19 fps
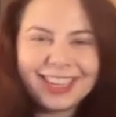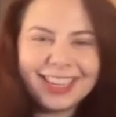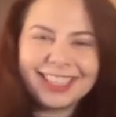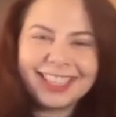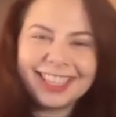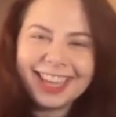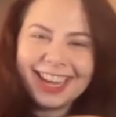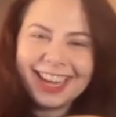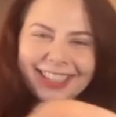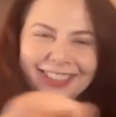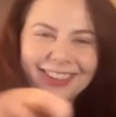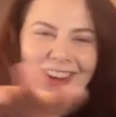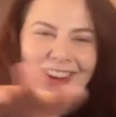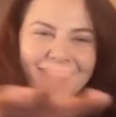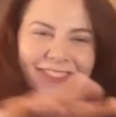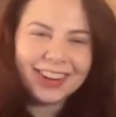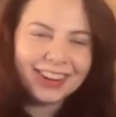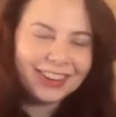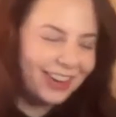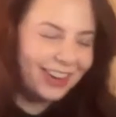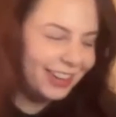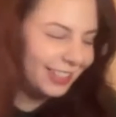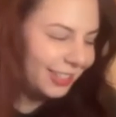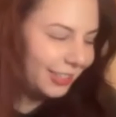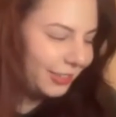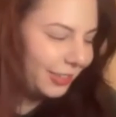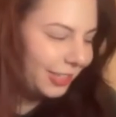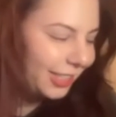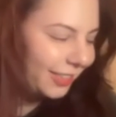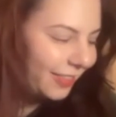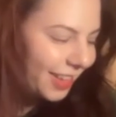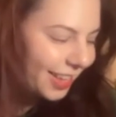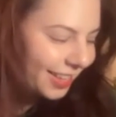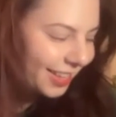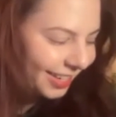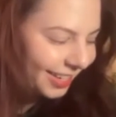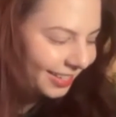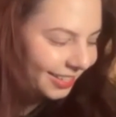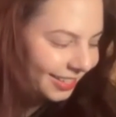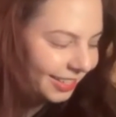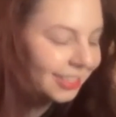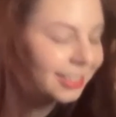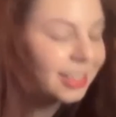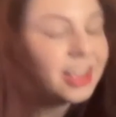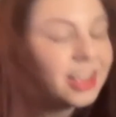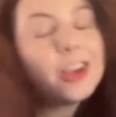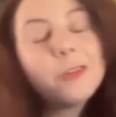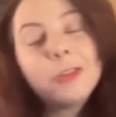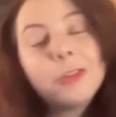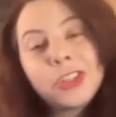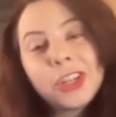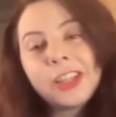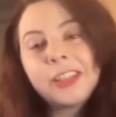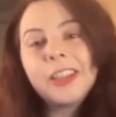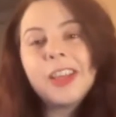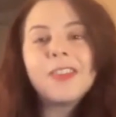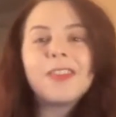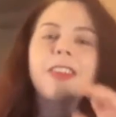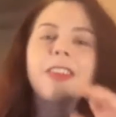just like driving across the streets of Los Angeles, which I love a